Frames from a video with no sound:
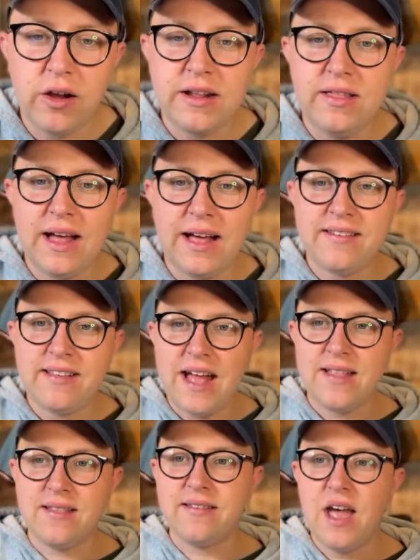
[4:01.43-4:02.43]
on in that
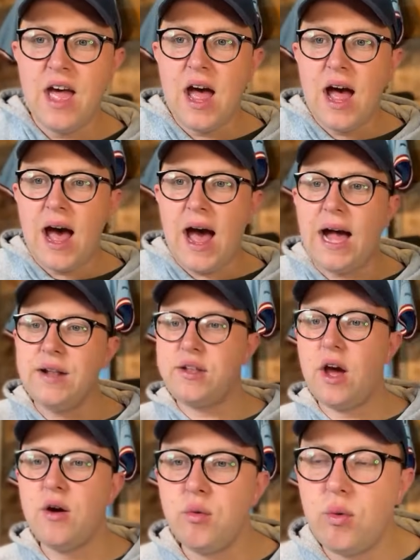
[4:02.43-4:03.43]
sense, I
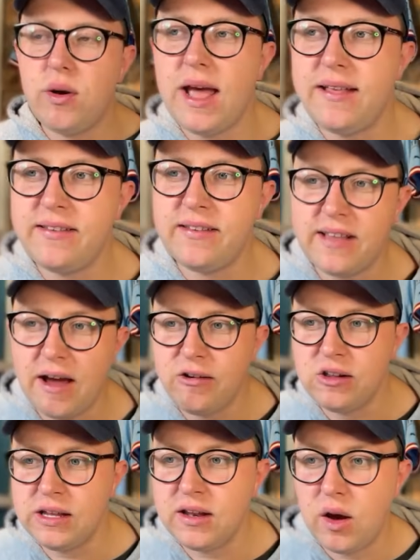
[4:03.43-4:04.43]
don't
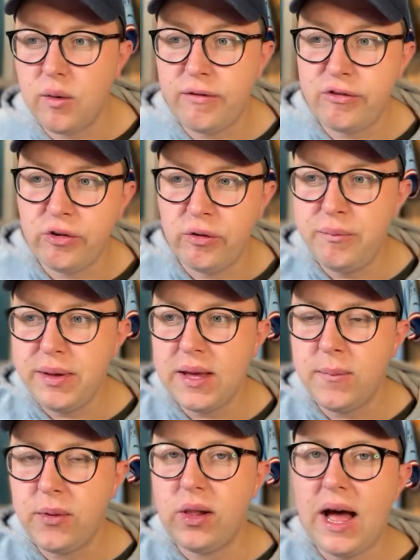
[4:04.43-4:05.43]
necessarily know if some
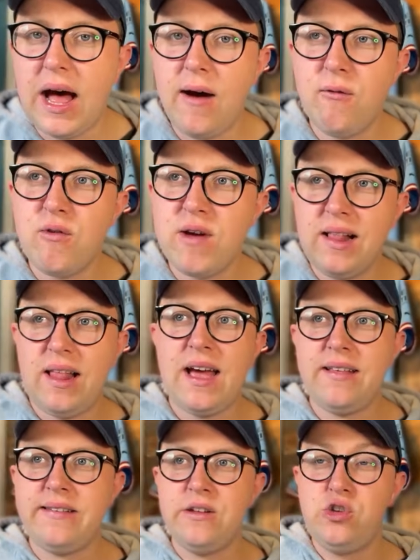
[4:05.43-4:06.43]
people are
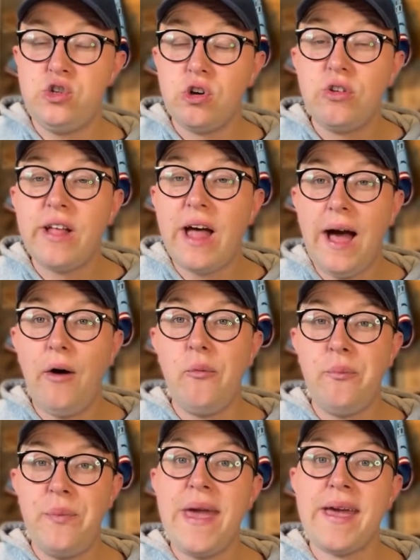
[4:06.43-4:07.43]
realising just how
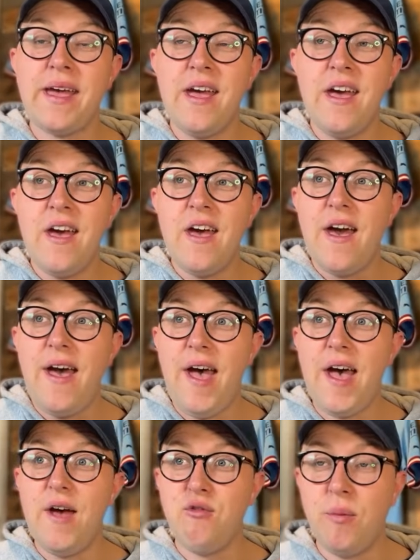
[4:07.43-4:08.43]
big
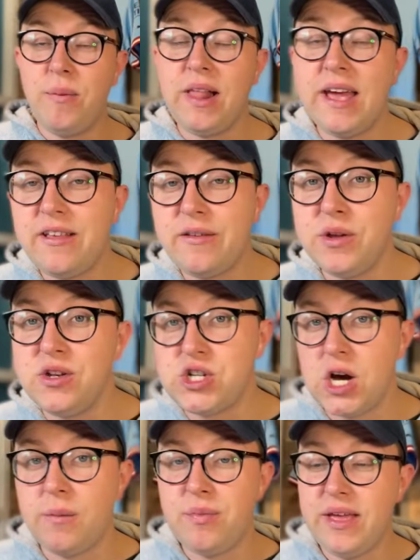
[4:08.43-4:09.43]
a replacement
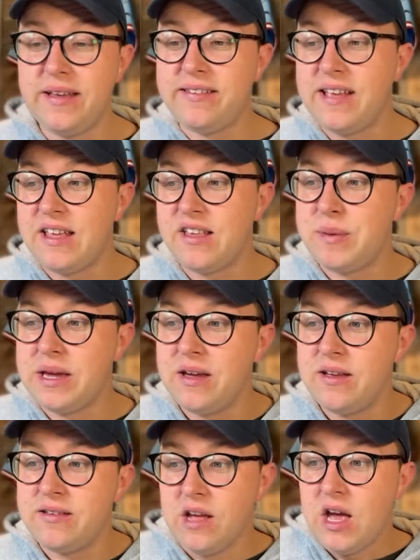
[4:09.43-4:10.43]
job this is.
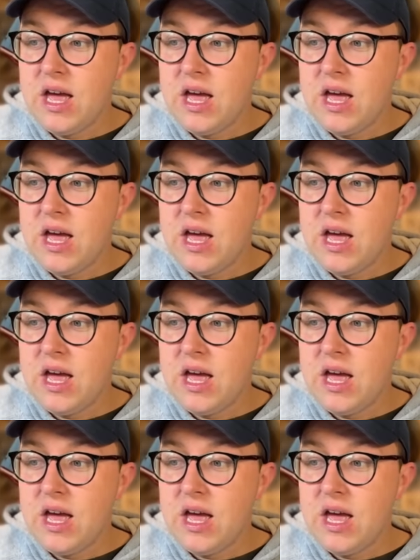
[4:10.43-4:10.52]
Because